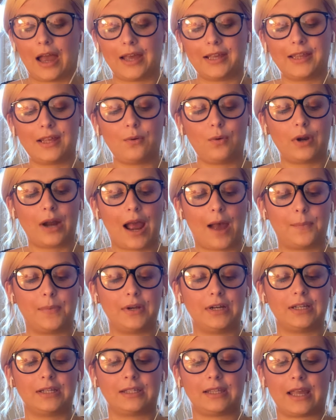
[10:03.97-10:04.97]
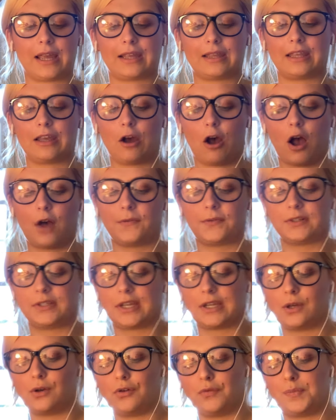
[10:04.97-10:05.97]
think what happened is like the offers
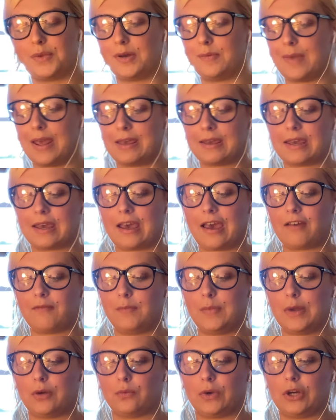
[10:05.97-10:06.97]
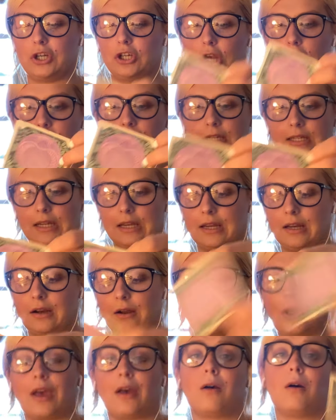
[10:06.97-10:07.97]
that you have been making have been rejected.
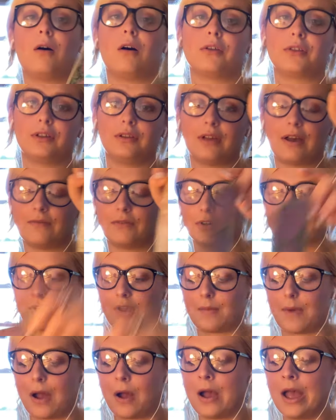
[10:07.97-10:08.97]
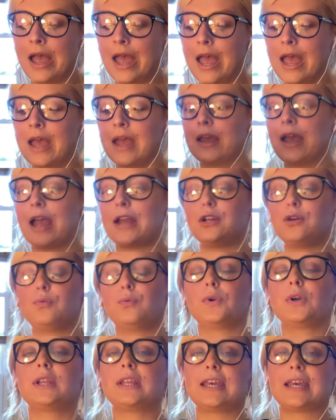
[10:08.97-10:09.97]
Okay, all the lovers come out, and you
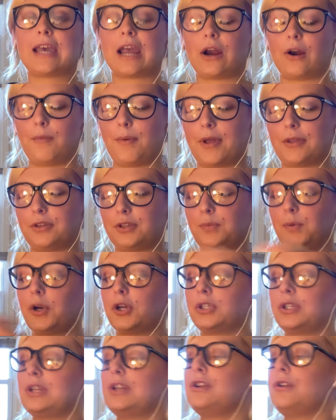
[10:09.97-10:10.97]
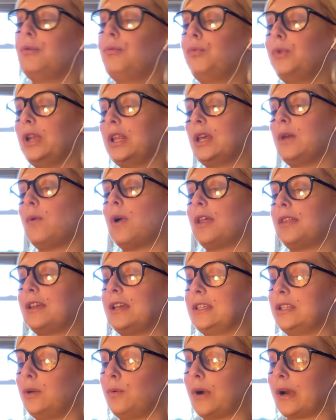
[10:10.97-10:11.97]
really care about this person and you really want
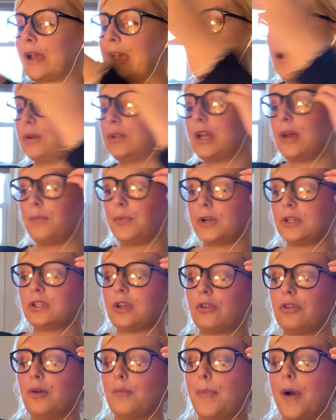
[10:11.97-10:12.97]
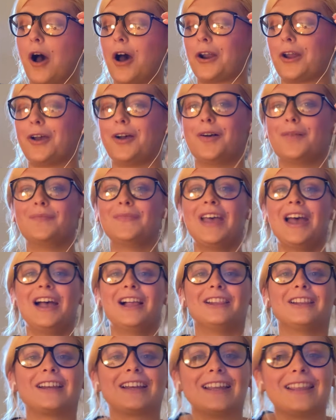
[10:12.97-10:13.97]
things to work out. Temperance on the bottom.
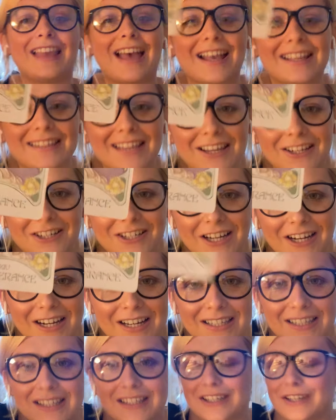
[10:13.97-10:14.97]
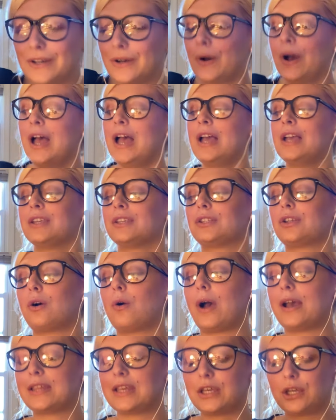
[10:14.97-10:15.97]
Look at that, Sagittarius, it's you.
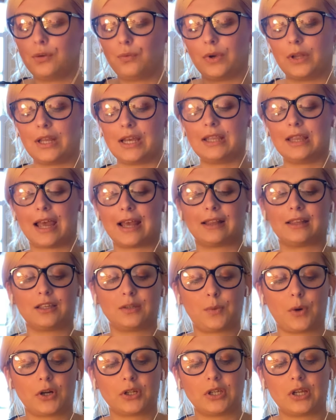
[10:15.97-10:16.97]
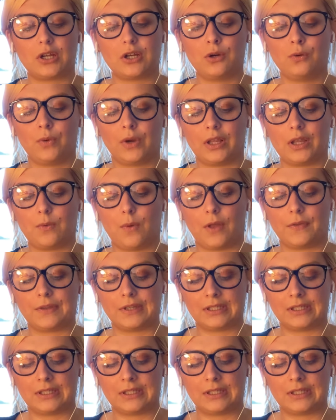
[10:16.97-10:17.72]
So I think you really like this person. You really want